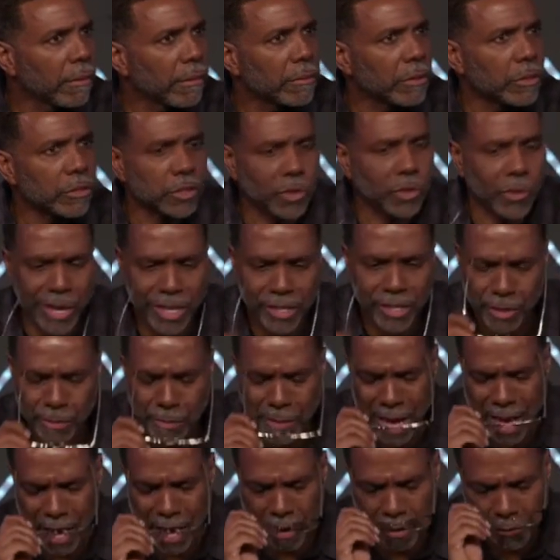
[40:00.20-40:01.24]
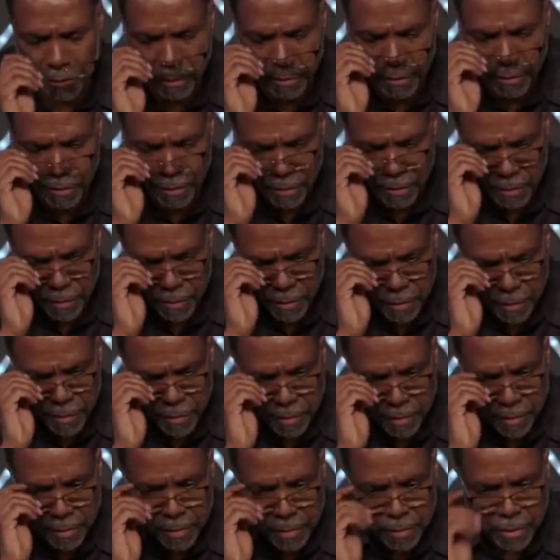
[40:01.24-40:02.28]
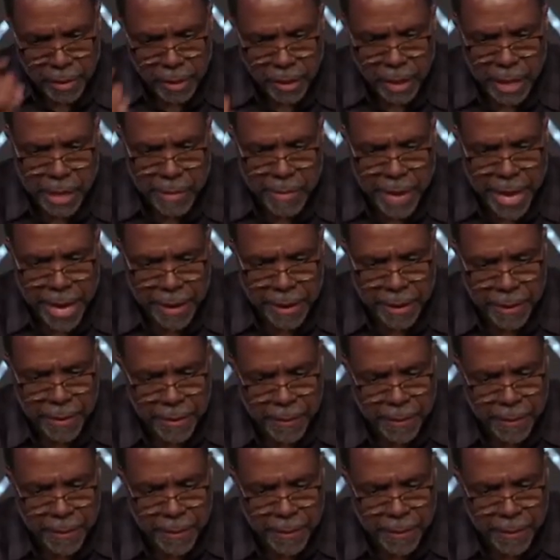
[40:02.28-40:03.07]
does grace abound. Amen.